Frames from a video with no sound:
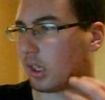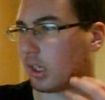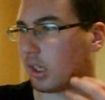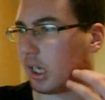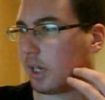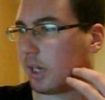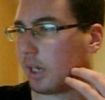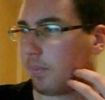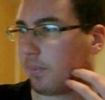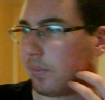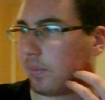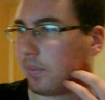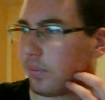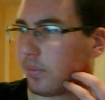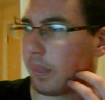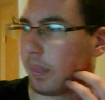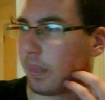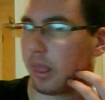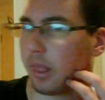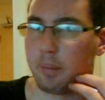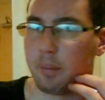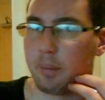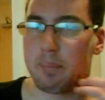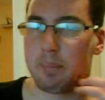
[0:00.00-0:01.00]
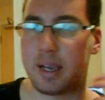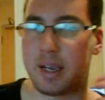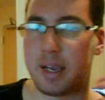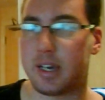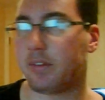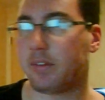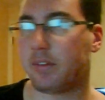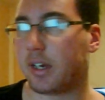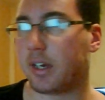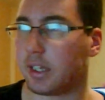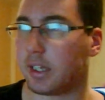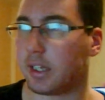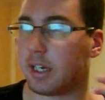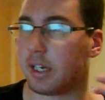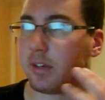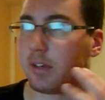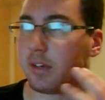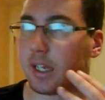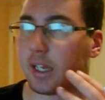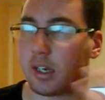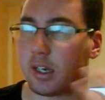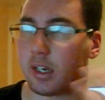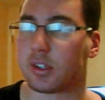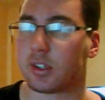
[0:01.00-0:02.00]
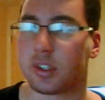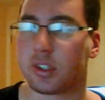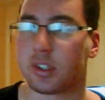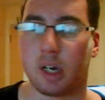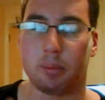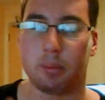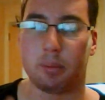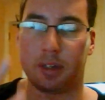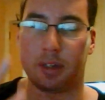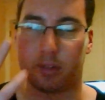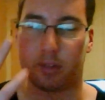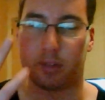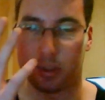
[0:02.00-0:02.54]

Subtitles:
The main event of the evening, I just can't believe